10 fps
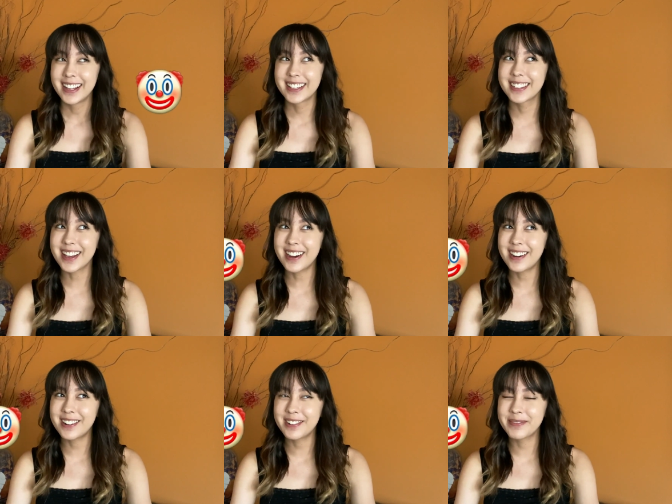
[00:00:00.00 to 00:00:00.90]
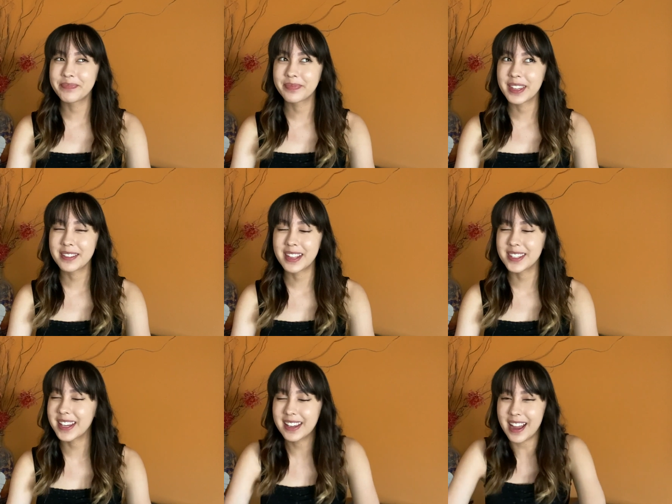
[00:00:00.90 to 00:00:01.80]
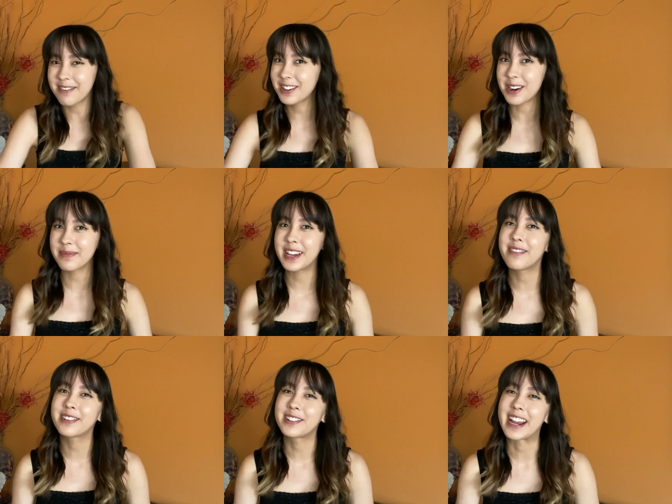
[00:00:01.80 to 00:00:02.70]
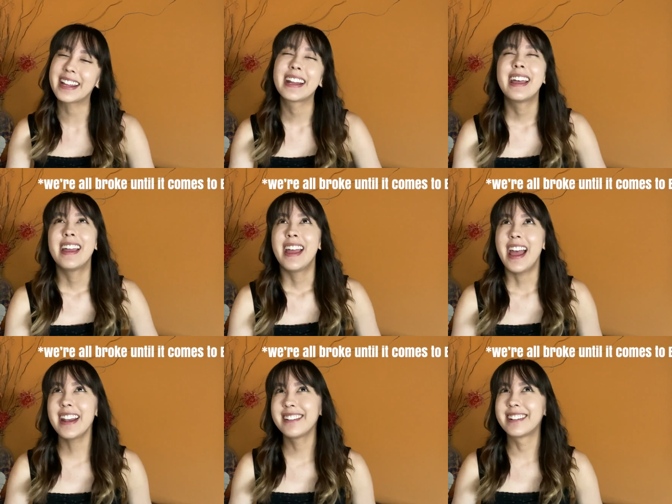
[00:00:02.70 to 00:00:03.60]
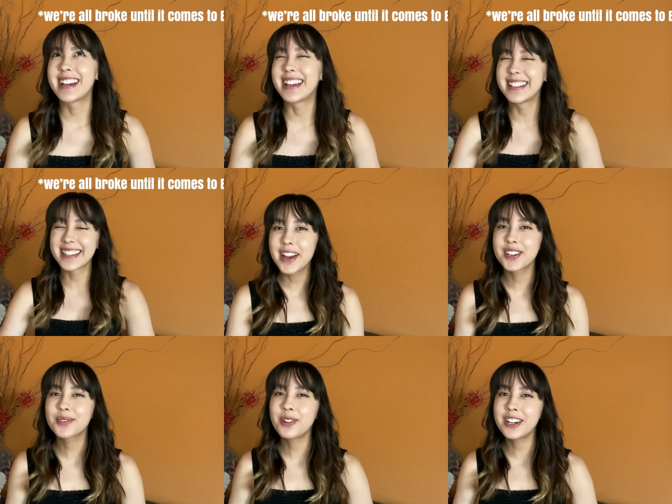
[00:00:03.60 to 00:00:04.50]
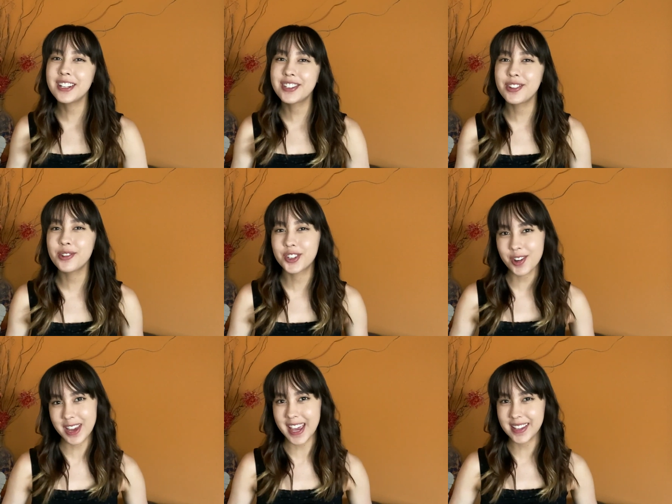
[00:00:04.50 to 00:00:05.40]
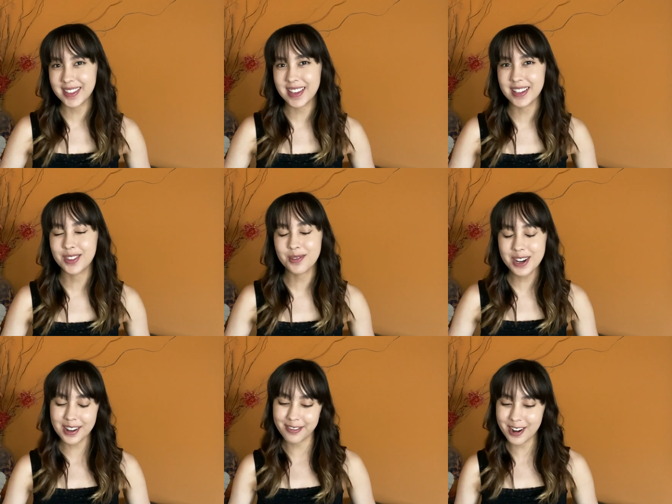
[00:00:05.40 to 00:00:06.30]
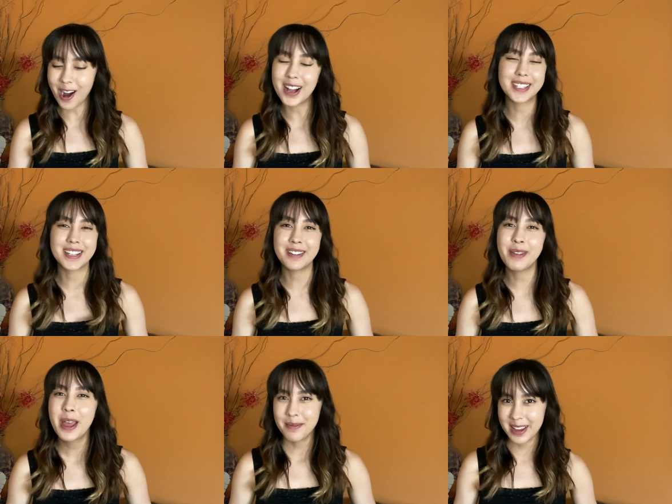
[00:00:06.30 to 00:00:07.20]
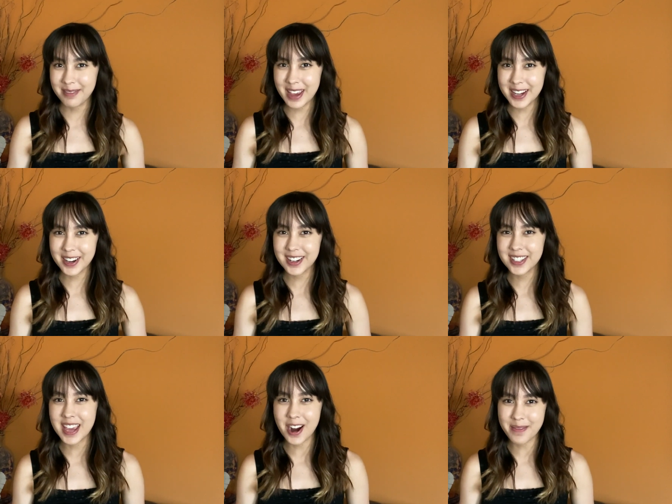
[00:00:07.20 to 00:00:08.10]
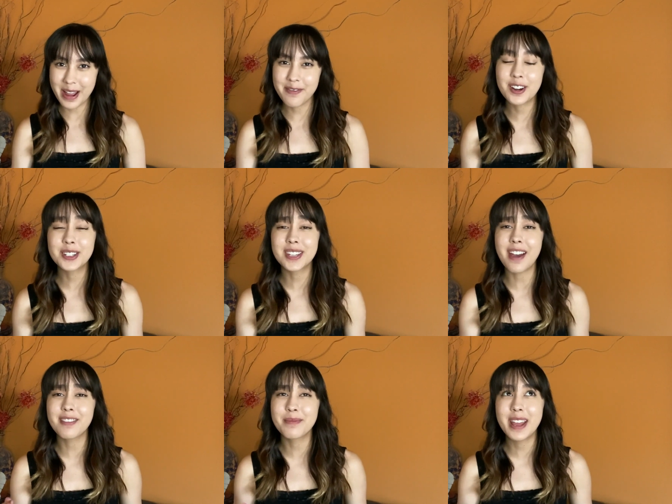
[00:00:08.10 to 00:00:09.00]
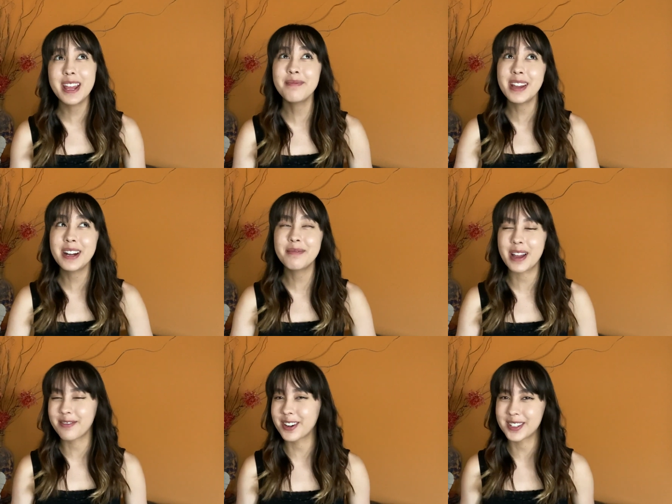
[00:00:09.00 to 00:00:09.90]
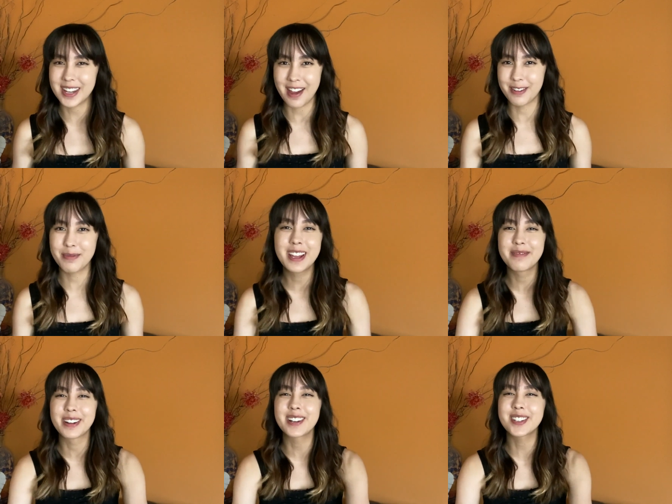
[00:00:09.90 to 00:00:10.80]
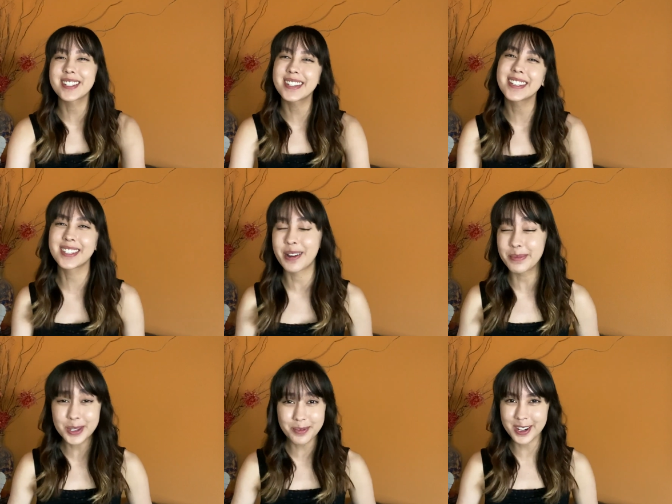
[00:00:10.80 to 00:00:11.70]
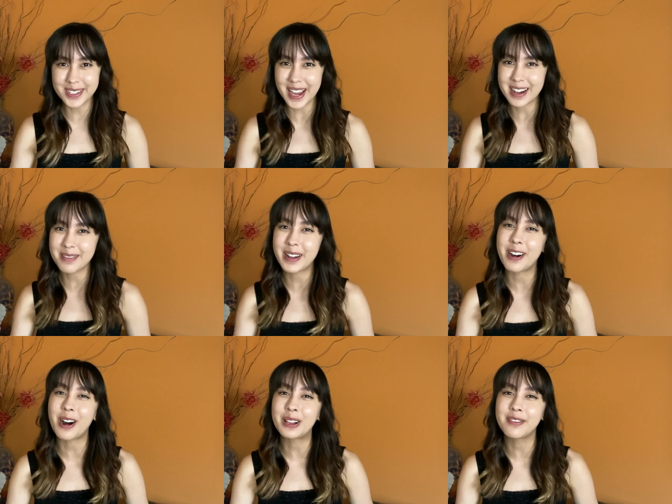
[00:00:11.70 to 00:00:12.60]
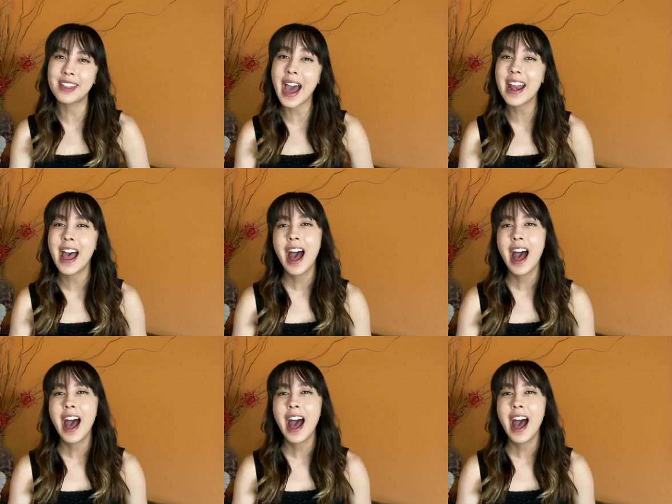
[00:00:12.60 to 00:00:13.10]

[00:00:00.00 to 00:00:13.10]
So that's like every army ever, right? Anyways, I just wanted to showcase these 3 different awesome pin makers. They are my first ever pin mail, my first ever pin purchases, so I'm super excited about all of that.